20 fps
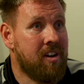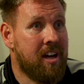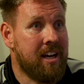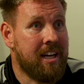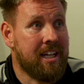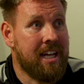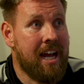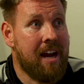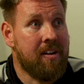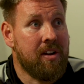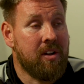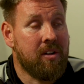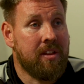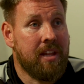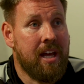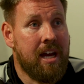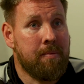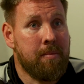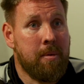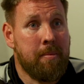trying to carry
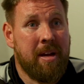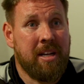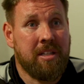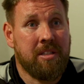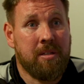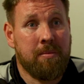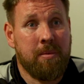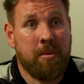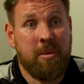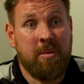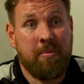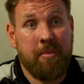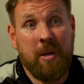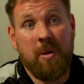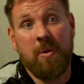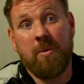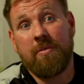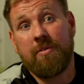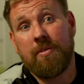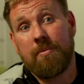on that momentum that we
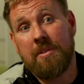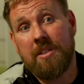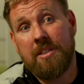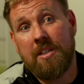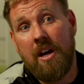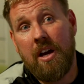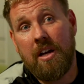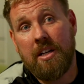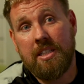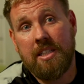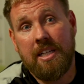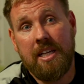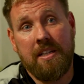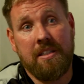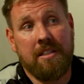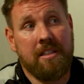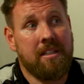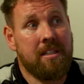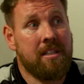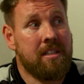built from the start of the
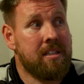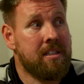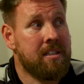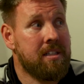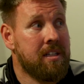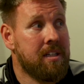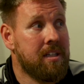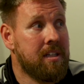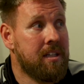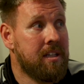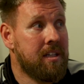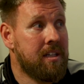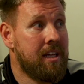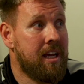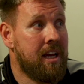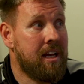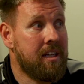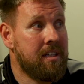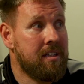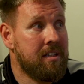season. And
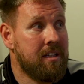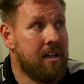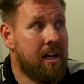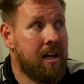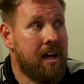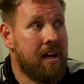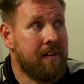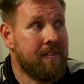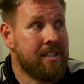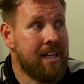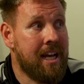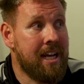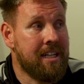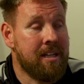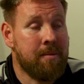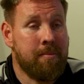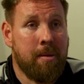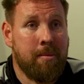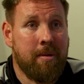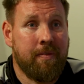yeah, I have to say, it
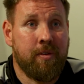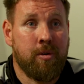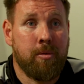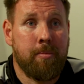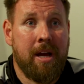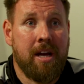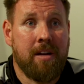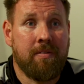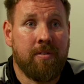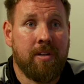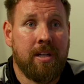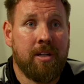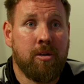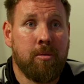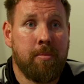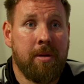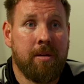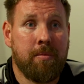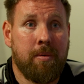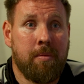did make me feel better for a
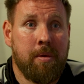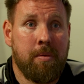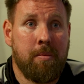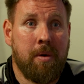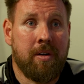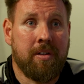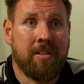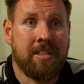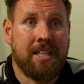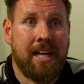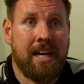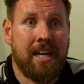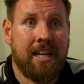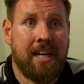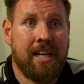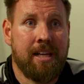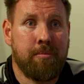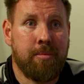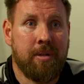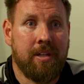little bit when we won on
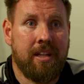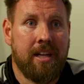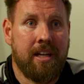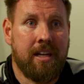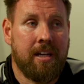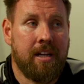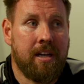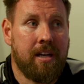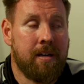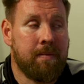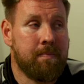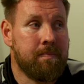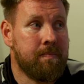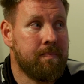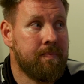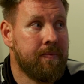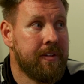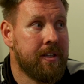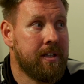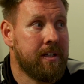Saturday, but then
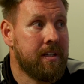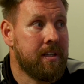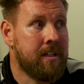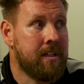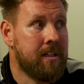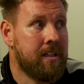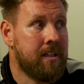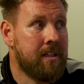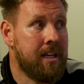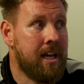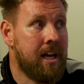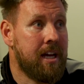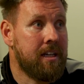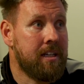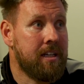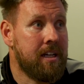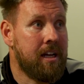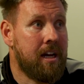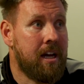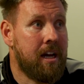
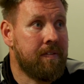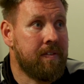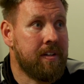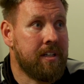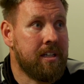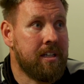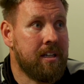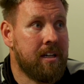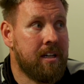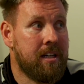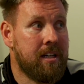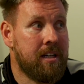I think